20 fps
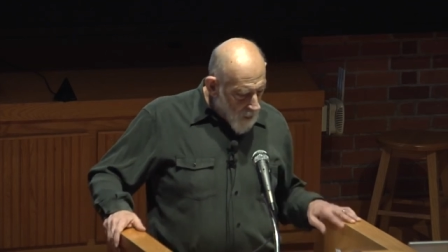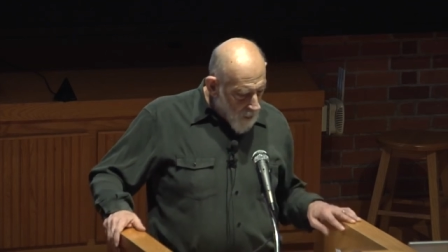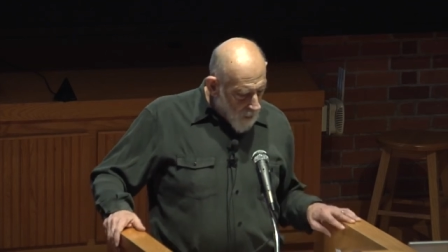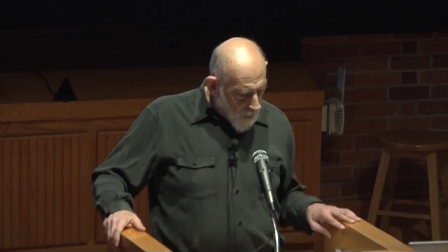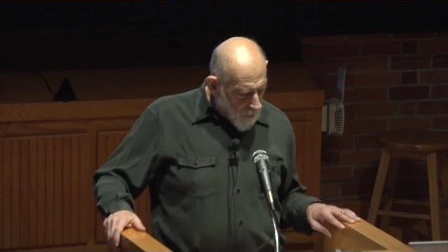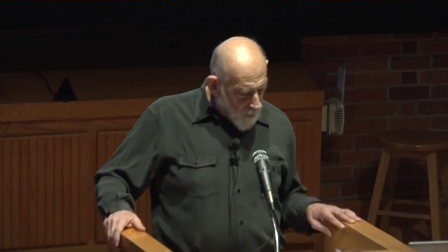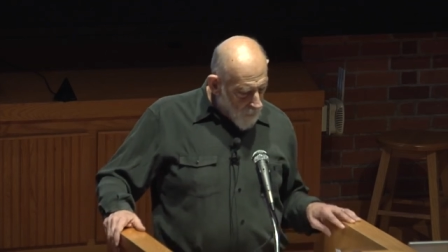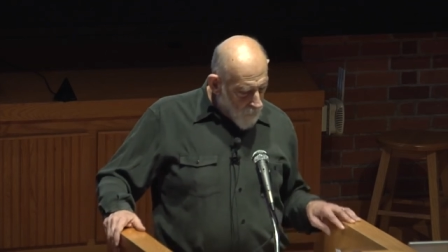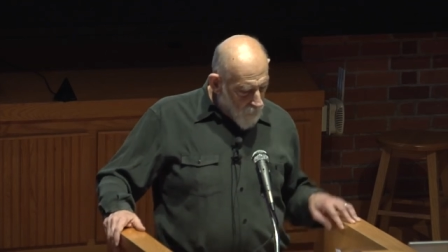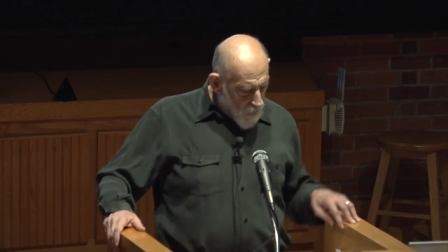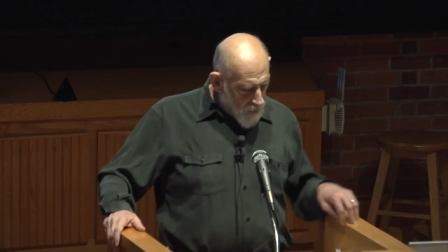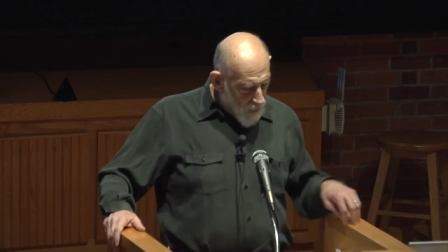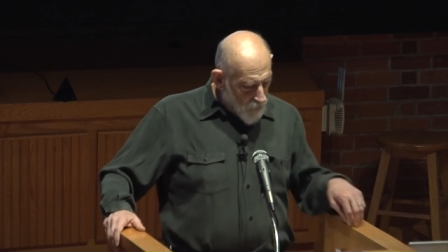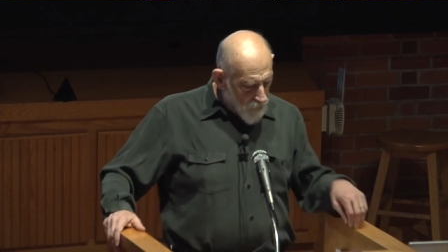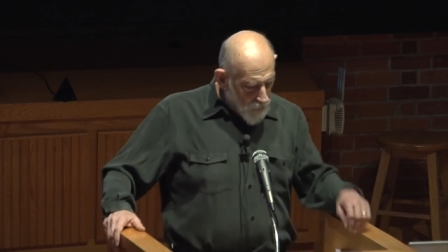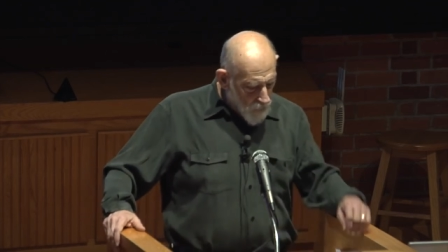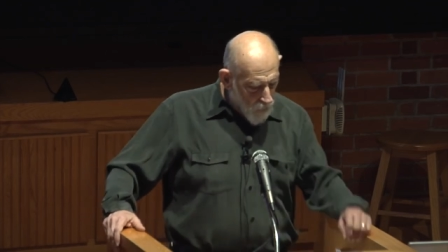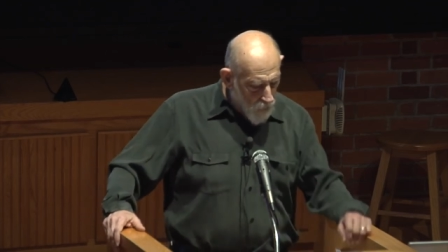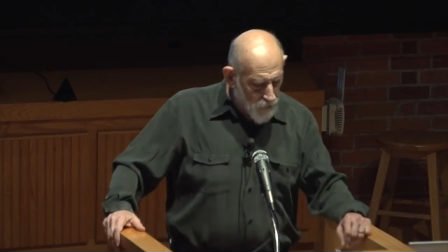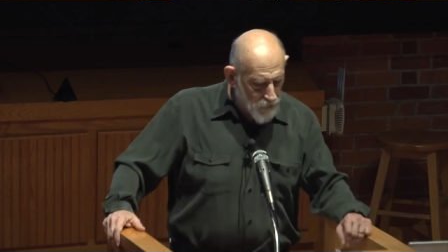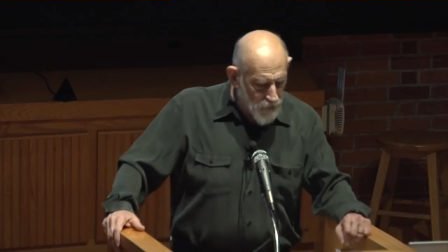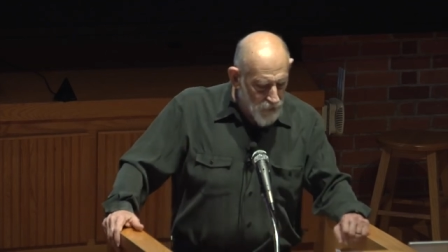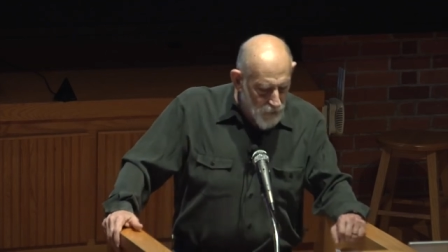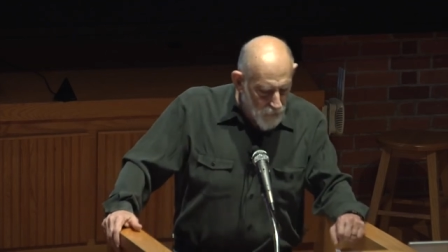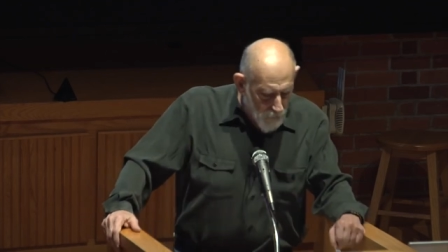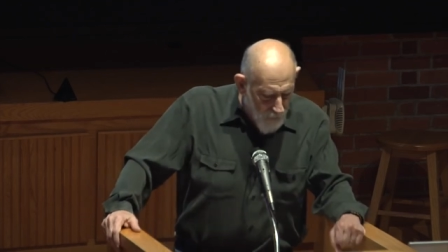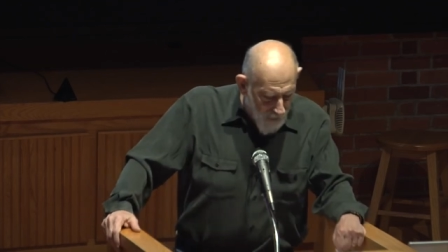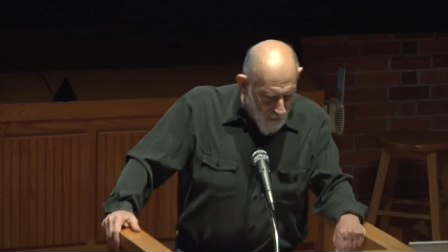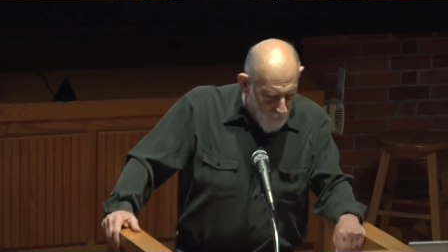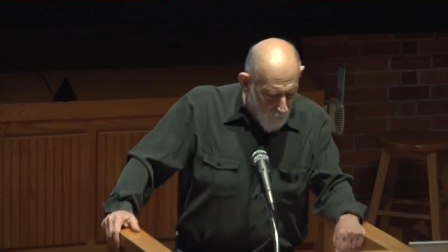Uh, one I would call the
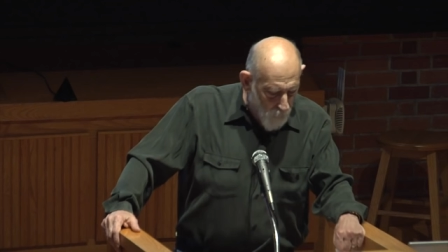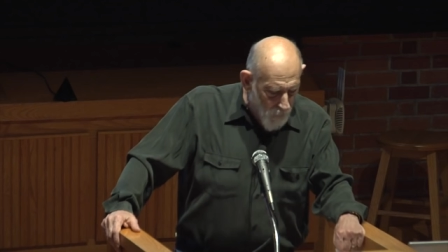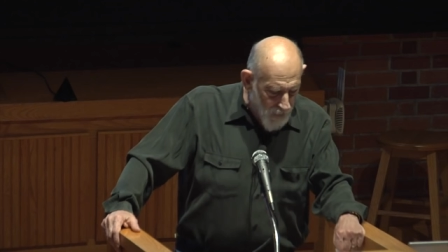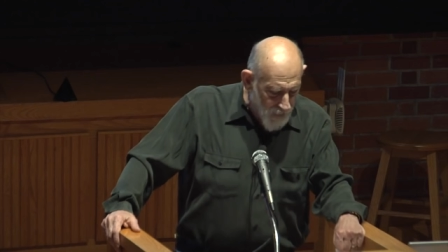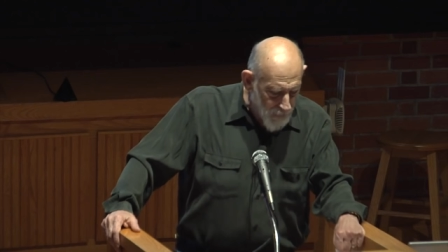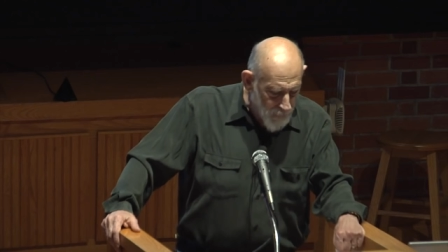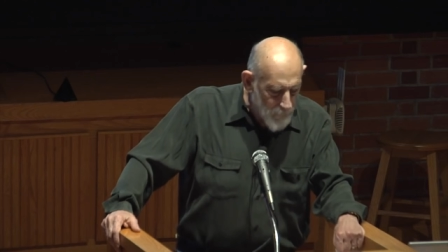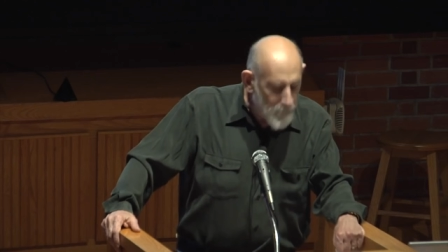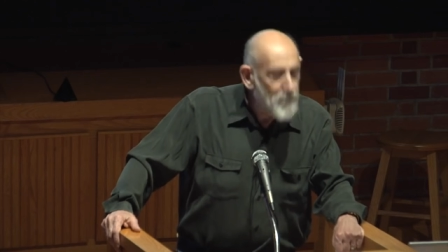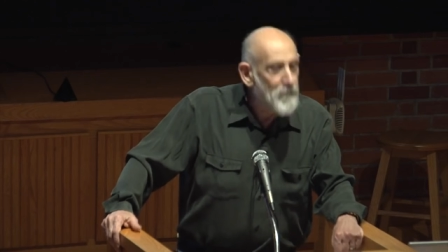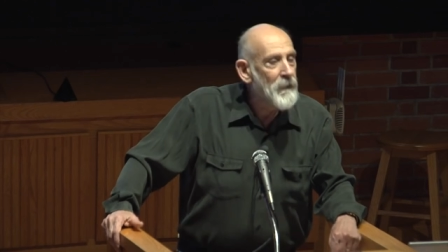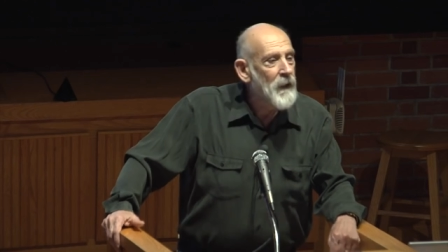Dirac way.